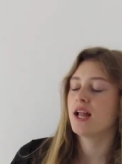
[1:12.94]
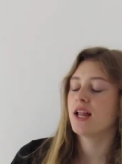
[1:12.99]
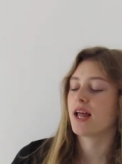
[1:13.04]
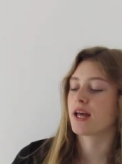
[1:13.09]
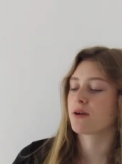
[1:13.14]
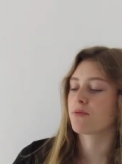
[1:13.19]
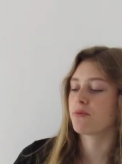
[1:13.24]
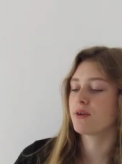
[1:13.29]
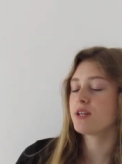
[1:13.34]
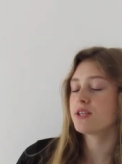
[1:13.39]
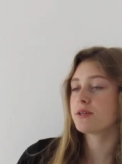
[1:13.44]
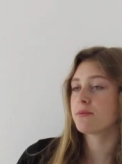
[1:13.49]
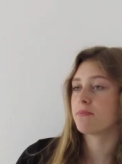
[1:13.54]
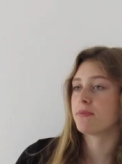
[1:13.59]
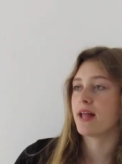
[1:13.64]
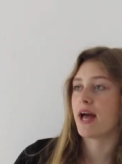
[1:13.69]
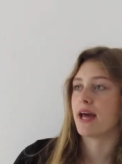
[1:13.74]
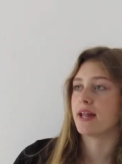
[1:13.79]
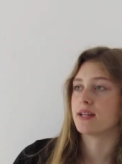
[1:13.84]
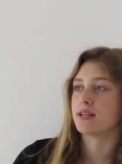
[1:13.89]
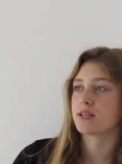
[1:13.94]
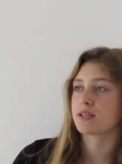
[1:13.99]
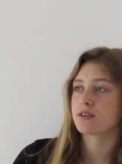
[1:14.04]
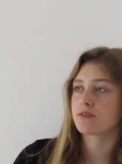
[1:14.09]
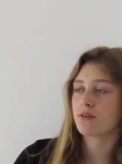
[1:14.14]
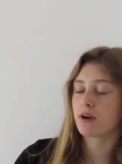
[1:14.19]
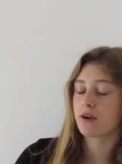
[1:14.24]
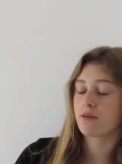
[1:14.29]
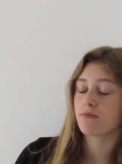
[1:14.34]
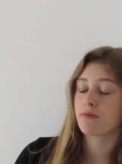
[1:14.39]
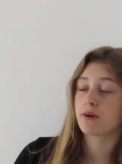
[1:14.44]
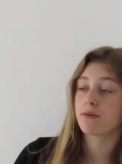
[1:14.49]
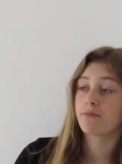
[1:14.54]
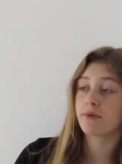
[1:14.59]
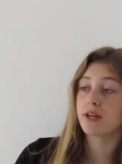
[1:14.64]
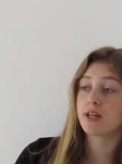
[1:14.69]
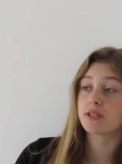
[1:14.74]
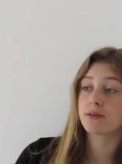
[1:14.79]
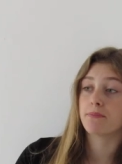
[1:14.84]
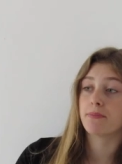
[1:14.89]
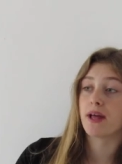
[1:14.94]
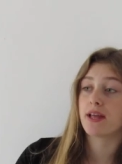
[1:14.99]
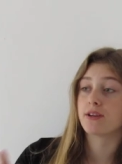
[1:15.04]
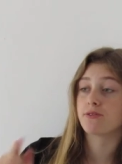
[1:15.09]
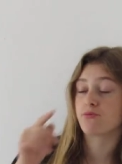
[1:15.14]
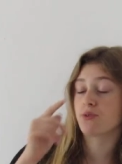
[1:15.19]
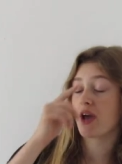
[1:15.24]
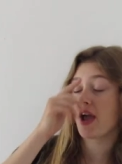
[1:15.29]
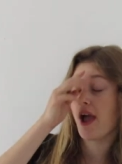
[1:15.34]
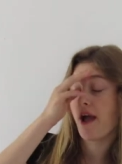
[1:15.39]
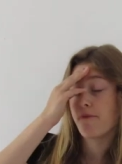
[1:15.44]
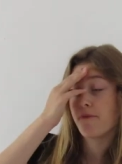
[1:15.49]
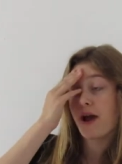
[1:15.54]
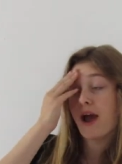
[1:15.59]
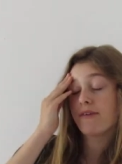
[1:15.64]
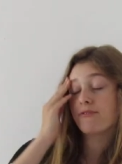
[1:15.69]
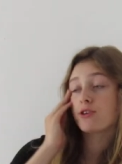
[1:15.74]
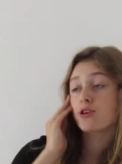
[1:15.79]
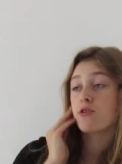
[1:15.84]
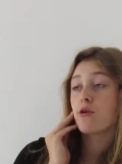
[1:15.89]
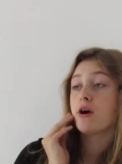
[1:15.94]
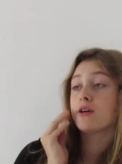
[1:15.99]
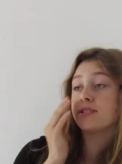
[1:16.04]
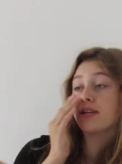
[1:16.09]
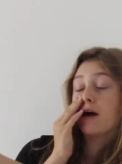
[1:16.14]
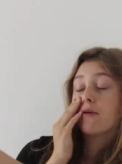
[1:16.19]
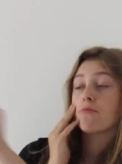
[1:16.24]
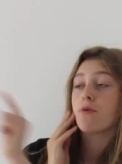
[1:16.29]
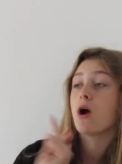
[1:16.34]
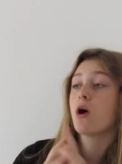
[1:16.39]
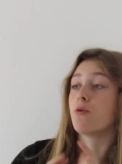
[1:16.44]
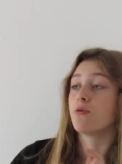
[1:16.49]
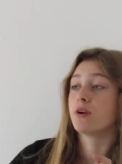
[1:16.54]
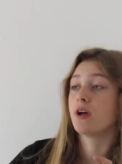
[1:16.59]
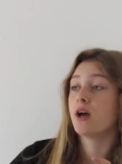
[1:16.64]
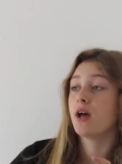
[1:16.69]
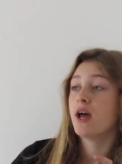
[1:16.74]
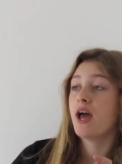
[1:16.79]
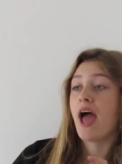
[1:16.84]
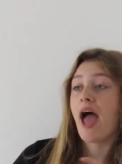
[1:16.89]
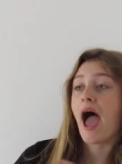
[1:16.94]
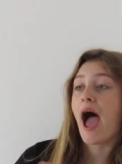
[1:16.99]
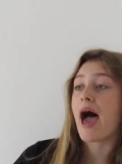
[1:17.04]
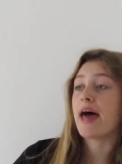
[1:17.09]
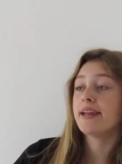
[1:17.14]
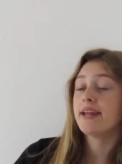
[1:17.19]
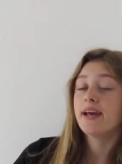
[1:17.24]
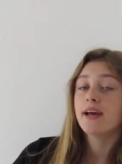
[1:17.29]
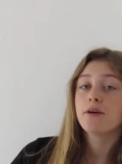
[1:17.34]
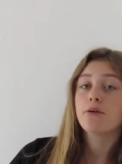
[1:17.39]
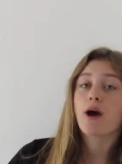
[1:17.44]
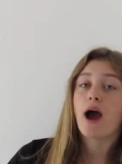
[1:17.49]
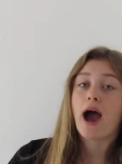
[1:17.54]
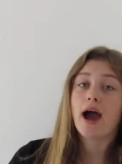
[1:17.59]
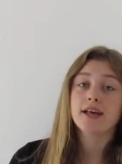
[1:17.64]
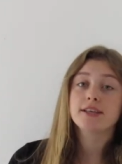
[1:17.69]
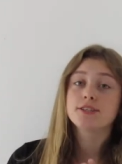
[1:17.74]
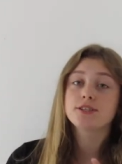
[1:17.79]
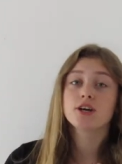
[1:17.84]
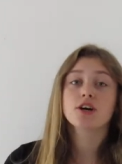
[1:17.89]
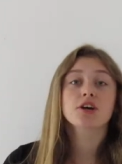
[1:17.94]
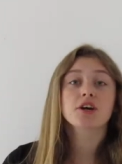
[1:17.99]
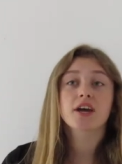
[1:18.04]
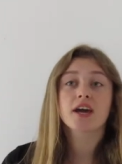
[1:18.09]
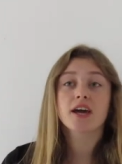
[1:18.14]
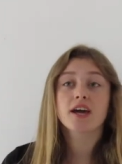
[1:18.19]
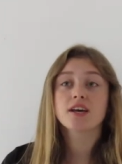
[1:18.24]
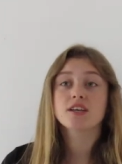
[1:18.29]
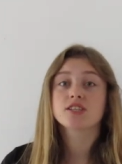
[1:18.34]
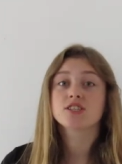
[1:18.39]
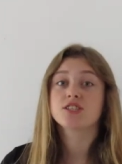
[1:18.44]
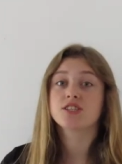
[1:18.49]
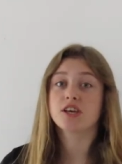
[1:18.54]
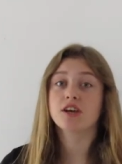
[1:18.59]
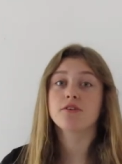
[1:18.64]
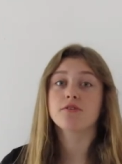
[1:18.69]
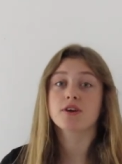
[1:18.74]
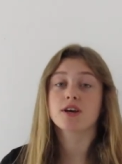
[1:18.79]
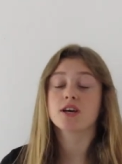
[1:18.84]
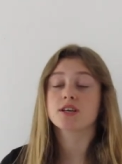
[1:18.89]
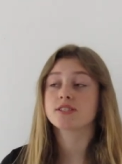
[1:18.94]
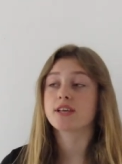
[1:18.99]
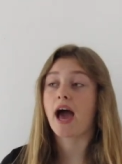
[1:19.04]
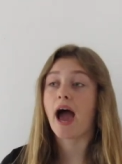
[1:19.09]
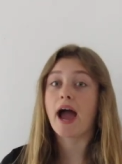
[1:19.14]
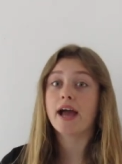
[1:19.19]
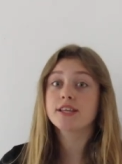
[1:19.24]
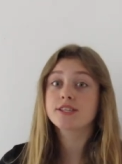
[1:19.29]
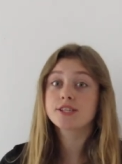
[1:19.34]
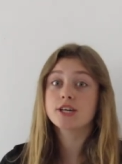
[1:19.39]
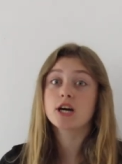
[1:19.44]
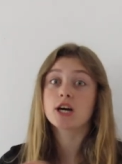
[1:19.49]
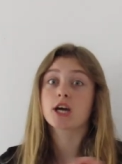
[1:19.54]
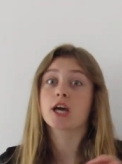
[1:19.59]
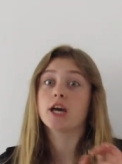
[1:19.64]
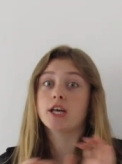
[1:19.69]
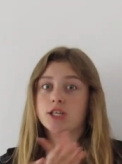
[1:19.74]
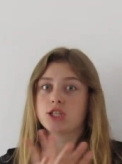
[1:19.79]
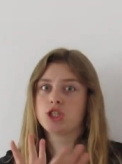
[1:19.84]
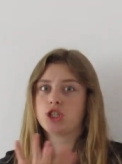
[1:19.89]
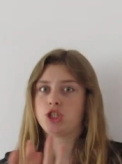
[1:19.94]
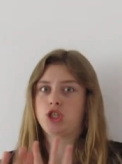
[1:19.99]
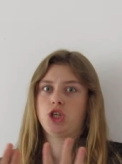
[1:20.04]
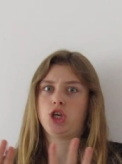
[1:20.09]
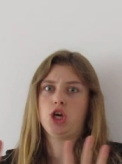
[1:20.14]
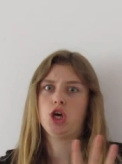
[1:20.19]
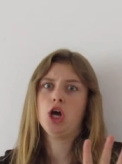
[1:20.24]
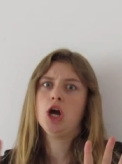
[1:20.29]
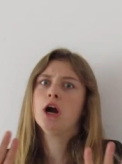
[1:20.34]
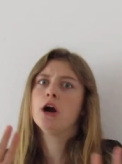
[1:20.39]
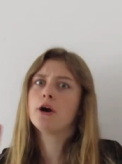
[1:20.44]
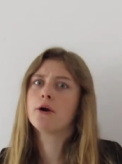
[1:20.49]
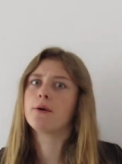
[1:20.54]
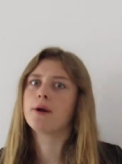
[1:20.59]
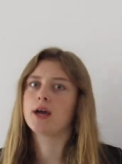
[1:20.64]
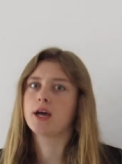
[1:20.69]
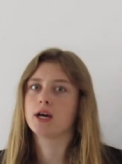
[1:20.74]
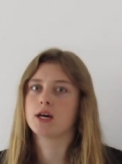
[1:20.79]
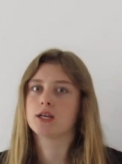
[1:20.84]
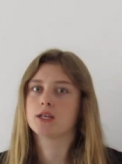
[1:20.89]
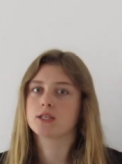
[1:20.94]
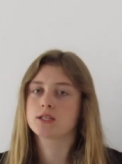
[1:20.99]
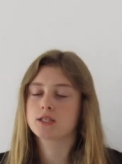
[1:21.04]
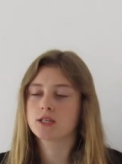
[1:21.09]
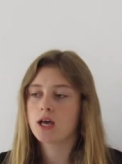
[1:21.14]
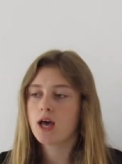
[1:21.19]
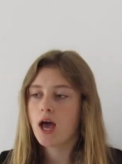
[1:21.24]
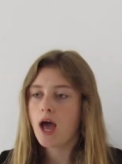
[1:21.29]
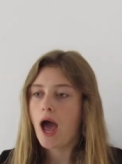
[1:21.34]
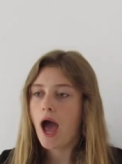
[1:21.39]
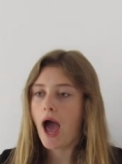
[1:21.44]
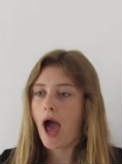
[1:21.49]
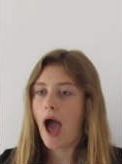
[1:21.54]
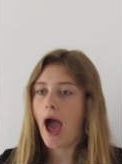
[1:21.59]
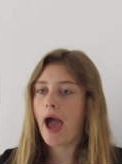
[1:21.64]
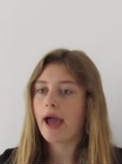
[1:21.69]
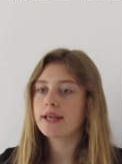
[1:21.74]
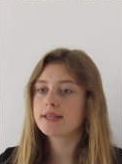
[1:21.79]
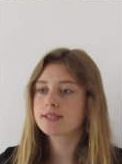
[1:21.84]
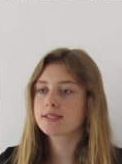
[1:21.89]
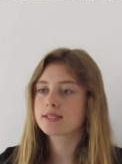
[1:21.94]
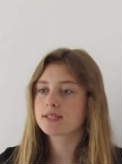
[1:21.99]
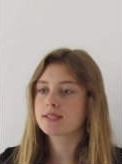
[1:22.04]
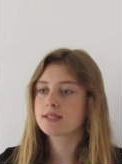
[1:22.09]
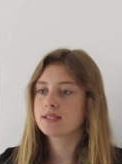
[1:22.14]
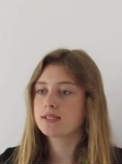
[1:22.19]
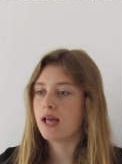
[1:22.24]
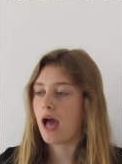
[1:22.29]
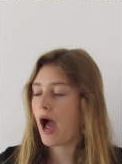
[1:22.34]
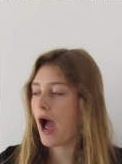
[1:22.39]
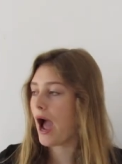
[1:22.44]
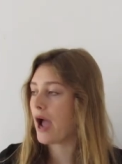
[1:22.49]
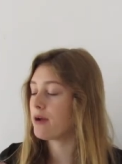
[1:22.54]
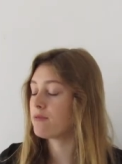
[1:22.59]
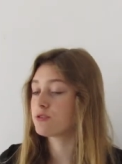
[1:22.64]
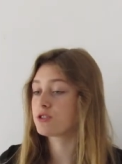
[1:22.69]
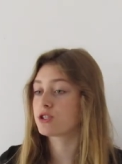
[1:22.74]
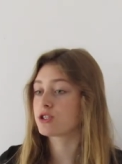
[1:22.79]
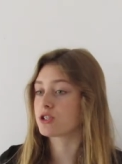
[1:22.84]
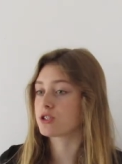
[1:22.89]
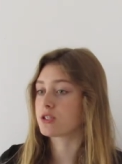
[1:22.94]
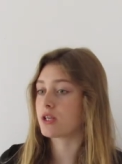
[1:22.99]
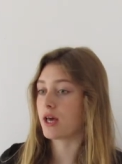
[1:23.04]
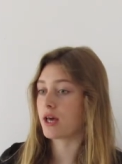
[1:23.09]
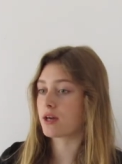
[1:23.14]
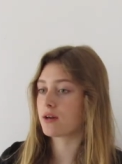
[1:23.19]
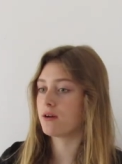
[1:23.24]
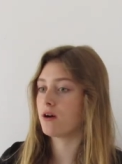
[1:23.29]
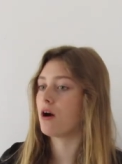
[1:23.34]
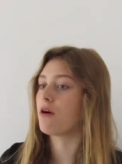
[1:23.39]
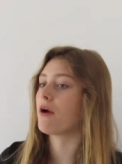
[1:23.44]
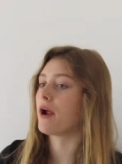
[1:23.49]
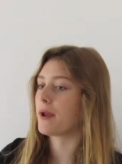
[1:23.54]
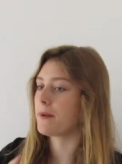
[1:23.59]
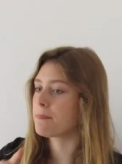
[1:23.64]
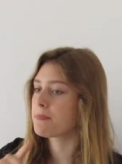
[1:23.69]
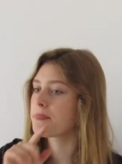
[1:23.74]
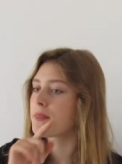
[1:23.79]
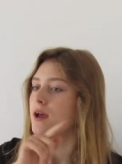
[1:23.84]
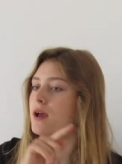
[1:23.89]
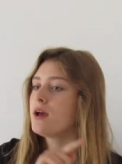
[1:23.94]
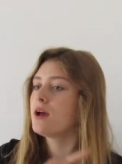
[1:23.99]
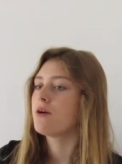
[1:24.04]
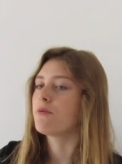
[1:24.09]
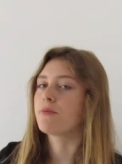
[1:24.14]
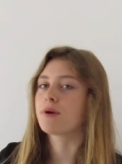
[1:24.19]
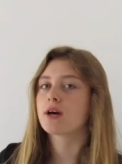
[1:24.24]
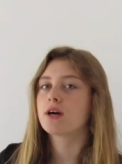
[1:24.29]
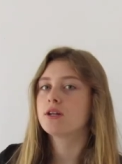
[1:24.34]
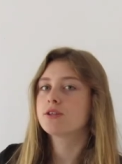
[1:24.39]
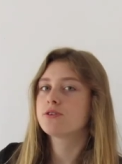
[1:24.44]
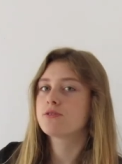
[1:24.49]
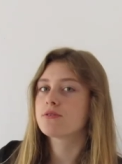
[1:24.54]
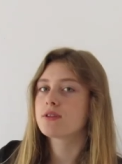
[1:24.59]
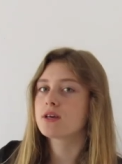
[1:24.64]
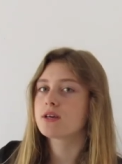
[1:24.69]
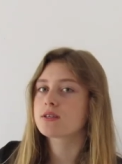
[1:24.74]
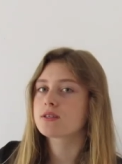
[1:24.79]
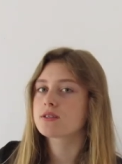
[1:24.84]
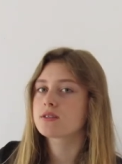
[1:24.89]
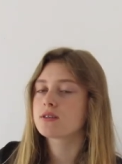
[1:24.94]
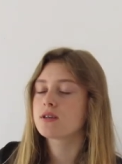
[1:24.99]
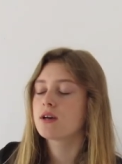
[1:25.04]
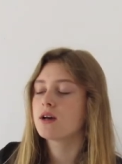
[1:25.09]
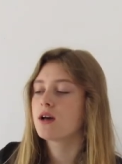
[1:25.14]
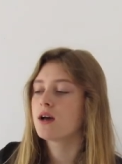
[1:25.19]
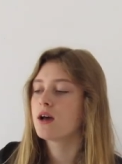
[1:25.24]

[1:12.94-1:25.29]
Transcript: Like, we need to plan this, right? We, we need to plan this. Yeah, we have to cross that road. And I took it serious. I took it serious. I, I was just like, all right, we're going to do this.